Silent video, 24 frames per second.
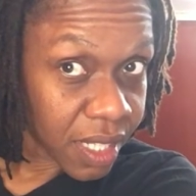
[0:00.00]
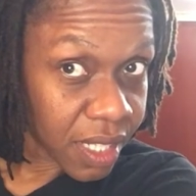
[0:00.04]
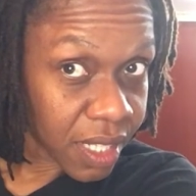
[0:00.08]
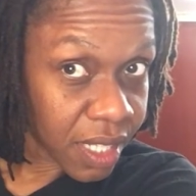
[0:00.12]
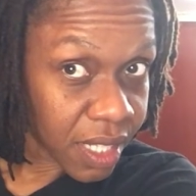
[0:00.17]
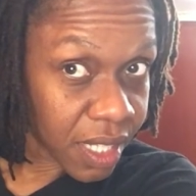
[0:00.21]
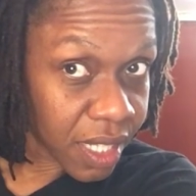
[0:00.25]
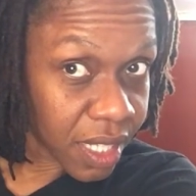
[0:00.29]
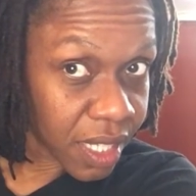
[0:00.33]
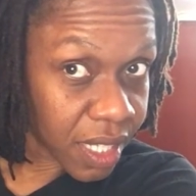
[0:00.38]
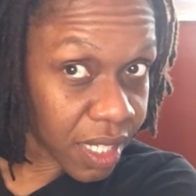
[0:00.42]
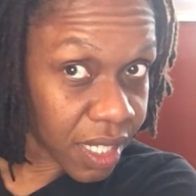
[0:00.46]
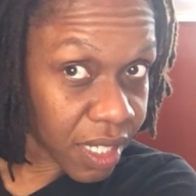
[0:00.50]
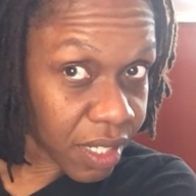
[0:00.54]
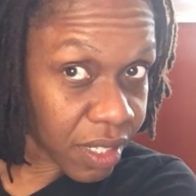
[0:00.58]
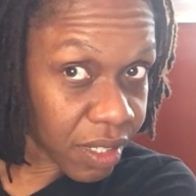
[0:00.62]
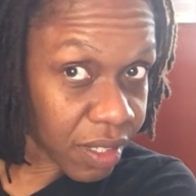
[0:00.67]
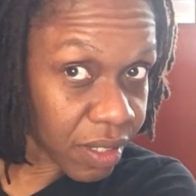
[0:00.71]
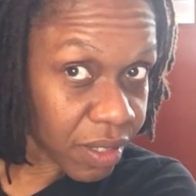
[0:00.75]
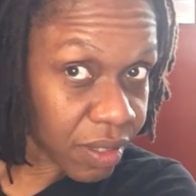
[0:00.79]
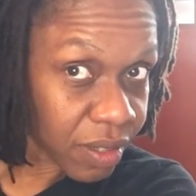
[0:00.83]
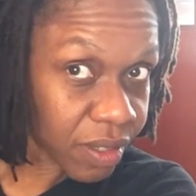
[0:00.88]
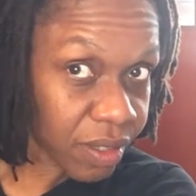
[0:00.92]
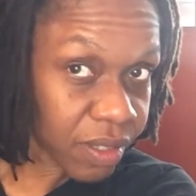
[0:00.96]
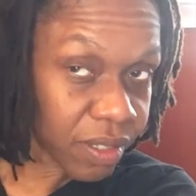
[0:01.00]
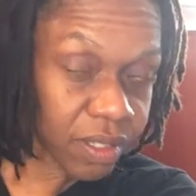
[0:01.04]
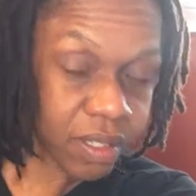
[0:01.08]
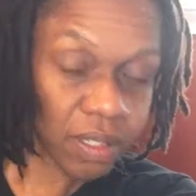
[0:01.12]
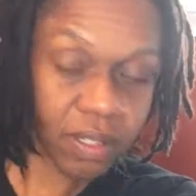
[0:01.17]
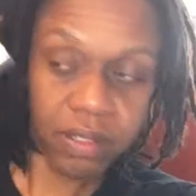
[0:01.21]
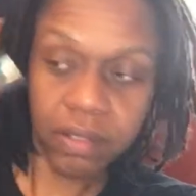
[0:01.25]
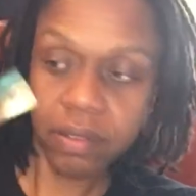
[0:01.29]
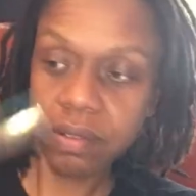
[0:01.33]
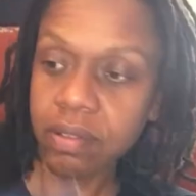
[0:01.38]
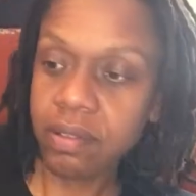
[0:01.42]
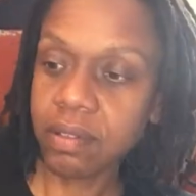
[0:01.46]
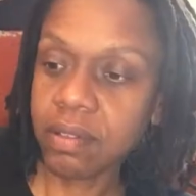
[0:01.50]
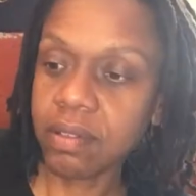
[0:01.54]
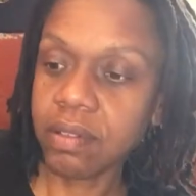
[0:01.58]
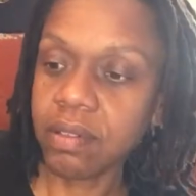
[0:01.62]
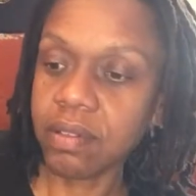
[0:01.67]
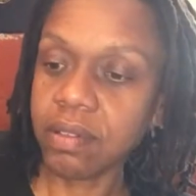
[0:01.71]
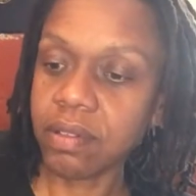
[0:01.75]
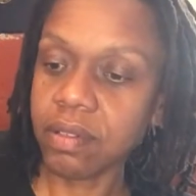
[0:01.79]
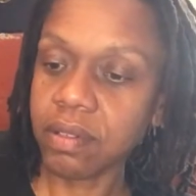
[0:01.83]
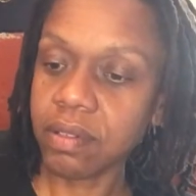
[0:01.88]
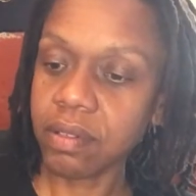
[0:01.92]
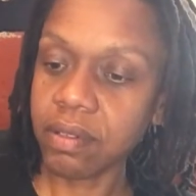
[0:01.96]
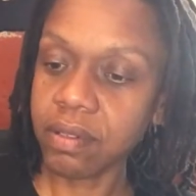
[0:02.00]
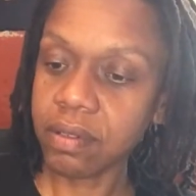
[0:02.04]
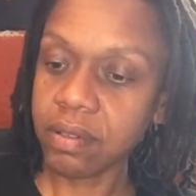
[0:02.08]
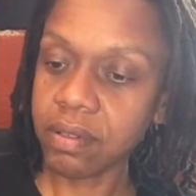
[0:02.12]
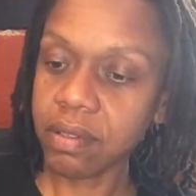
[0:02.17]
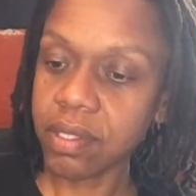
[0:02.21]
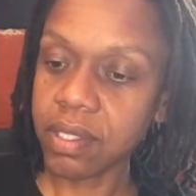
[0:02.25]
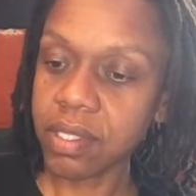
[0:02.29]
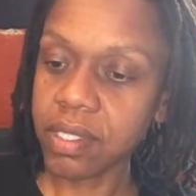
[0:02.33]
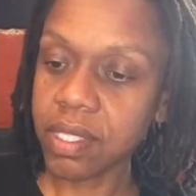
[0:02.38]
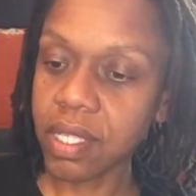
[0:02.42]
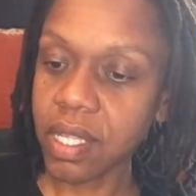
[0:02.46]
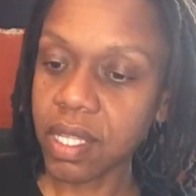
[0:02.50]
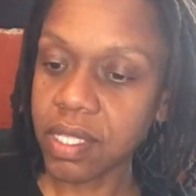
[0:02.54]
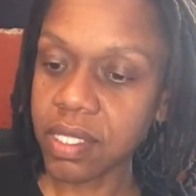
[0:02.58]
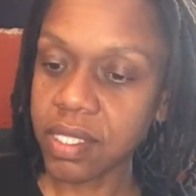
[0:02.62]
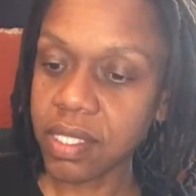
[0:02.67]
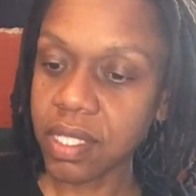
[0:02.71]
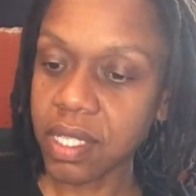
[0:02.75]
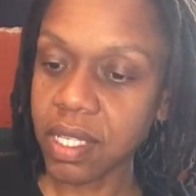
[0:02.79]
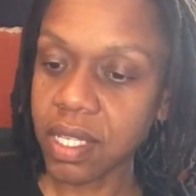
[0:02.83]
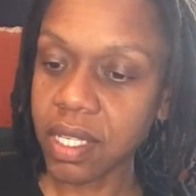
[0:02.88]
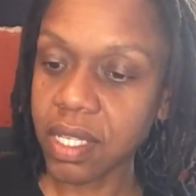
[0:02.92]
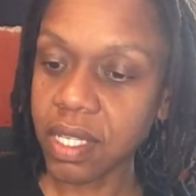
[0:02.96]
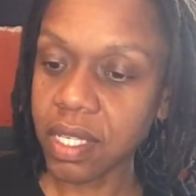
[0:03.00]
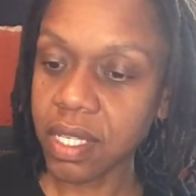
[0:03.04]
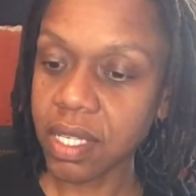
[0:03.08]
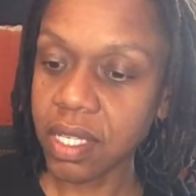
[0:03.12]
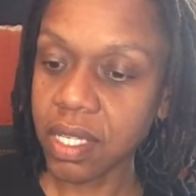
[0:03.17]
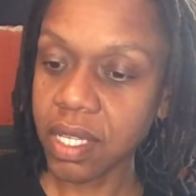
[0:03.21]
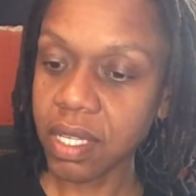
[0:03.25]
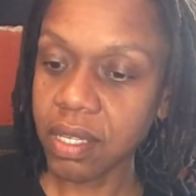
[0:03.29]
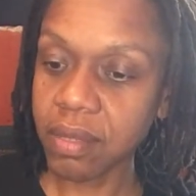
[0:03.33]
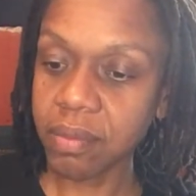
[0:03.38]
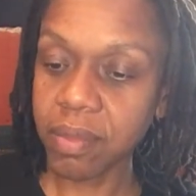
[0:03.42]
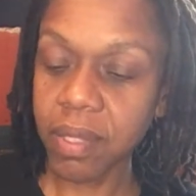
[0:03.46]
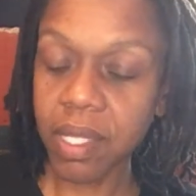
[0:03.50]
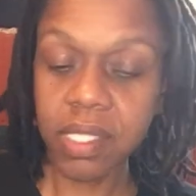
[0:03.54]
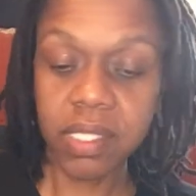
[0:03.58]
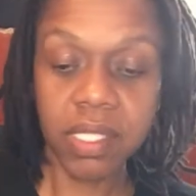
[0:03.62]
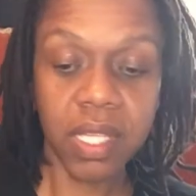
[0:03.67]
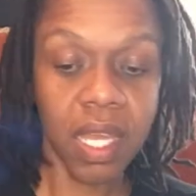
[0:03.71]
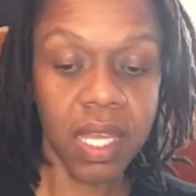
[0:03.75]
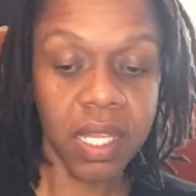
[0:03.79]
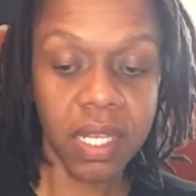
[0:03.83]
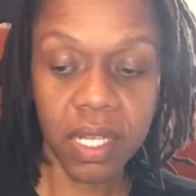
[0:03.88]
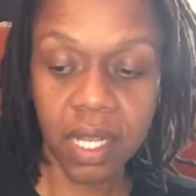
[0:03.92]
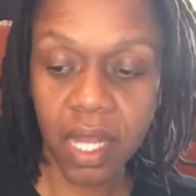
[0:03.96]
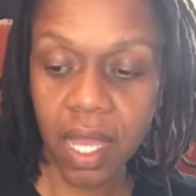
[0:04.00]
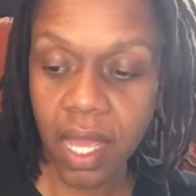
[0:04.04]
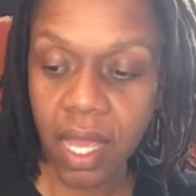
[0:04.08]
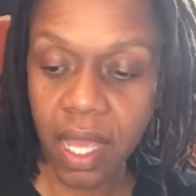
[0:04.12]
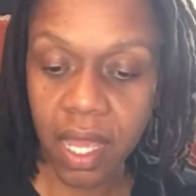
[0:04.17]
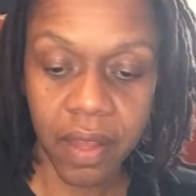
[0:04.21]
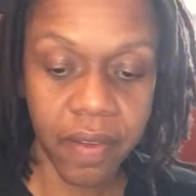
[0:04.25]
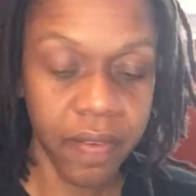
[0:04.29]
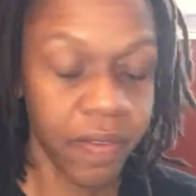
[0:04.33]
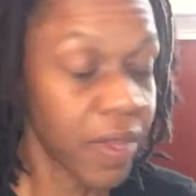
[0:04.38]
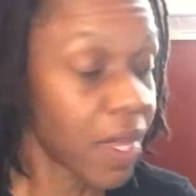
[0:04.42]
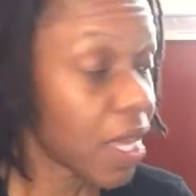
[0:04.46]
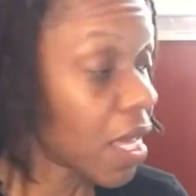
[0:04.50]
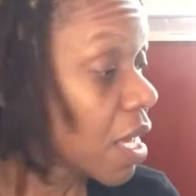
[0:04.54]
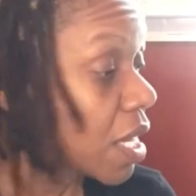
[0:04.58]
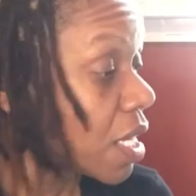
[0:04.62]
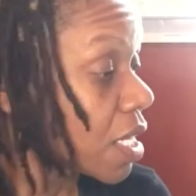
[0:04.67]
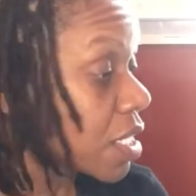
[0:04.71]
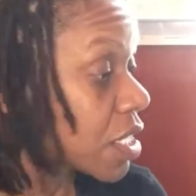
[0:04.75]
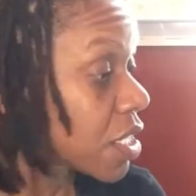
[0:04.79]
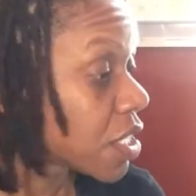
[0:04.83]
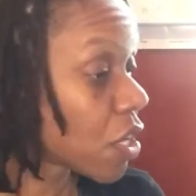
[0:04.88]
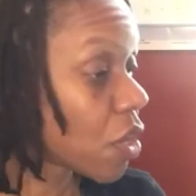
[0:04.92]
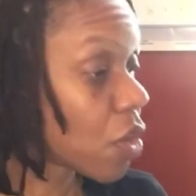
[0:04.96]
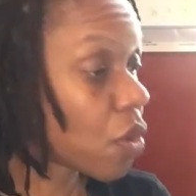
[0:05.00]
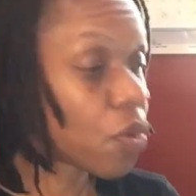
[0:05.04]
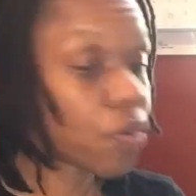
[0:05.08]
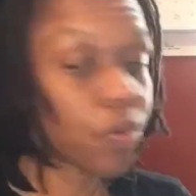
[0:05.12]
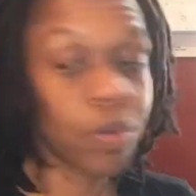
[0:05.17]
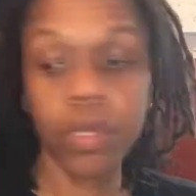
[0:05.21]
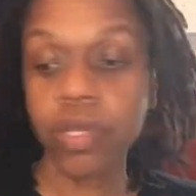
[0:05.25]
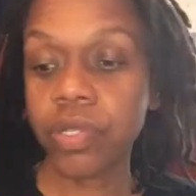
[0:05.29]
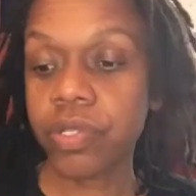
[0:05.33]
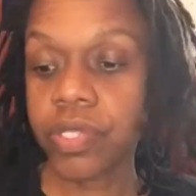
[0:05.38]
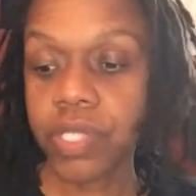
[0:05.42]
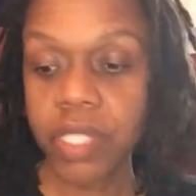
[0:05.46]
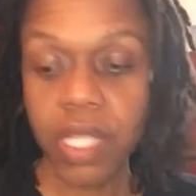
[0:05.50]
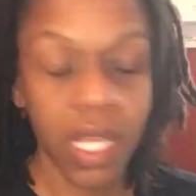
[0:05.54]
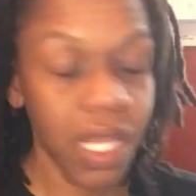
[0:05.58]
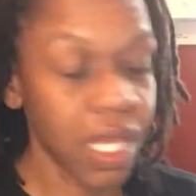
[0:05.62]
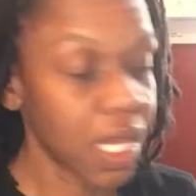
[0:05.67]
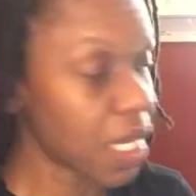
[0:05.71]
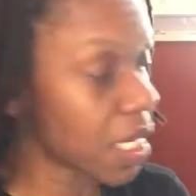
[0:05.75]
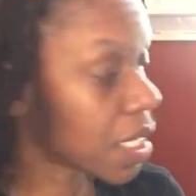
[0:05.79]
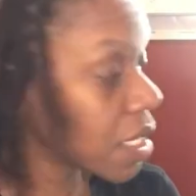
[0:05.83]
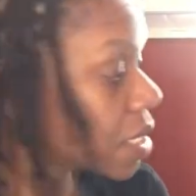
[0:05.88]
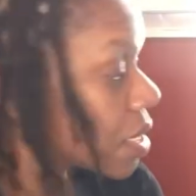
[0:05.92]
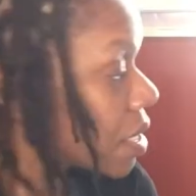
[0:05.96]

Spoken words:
then what is that saying? Yeah, that's 8.5. So we're saying